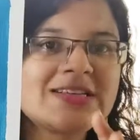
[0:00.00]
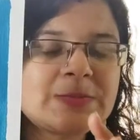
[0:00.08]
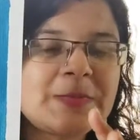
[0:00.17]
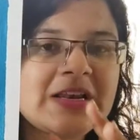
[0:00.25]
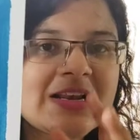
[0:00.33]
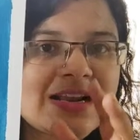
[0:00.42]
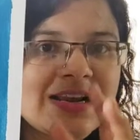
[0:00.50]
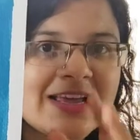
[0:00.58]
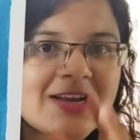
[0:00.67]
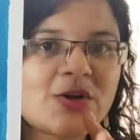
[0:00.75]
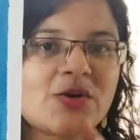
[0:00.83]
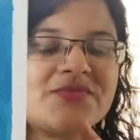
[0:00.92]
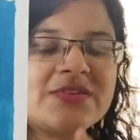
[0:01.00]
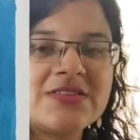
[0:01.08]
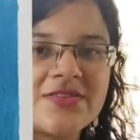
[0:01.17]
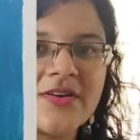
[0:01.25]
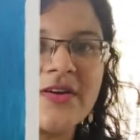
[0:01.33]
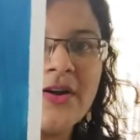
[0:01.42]
has been clicked of
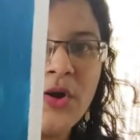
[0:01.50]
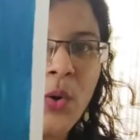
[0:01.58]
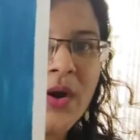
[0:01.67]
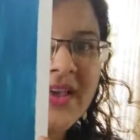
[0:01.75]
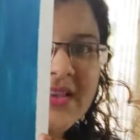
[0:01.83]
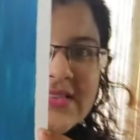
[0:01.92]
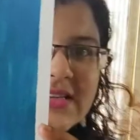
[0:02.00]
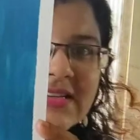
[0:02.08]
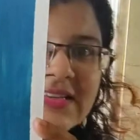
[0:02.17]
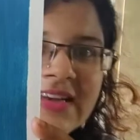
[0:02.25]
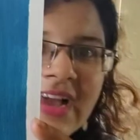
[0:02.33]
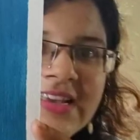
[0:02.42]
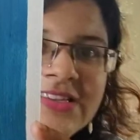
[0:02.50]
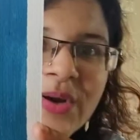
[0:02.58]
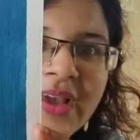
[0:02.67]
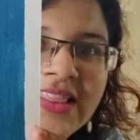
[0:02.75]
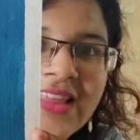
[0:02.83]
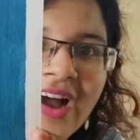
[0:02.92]
this real dog. Isn't it guys?
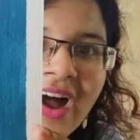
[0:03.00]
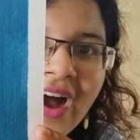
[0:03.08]
Look at the